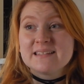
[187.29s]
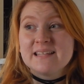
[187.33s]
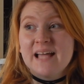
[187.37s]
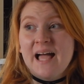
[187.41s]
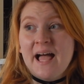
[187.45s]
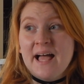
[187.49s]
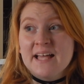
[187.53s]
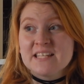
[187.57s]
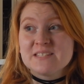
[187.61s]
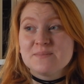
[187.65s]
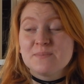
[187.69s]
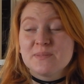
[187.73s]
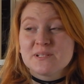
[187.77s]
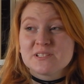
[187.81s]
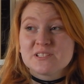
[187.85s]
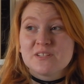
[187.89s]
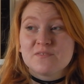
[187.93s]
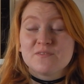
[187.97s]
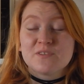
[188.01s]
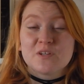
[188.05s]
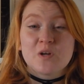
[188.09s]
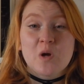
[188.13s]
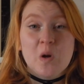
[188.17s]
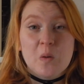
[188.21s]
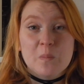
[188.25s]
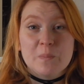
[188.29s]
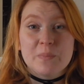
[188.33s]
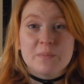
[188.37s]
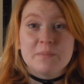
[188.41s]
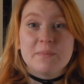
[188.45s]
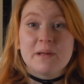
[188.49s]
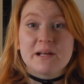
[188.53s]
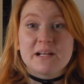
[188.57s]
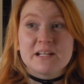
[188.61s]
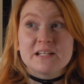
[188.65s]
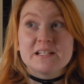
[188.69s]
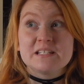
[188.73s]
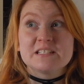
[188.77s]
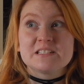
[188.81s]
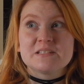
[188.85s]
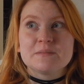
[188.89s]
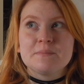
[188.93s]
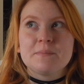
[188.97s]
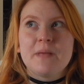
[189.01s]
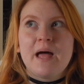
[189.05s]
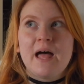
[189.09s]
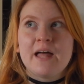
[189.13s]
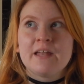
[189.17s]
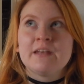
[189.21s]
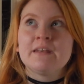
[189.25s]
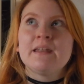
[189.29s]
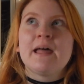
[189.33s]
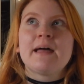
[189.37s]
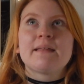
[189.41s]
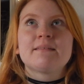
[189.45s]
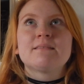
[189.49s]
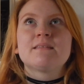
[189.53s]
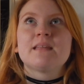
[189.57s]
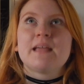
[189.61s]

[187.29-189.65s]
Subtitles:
the aspects of the coping mechanism and that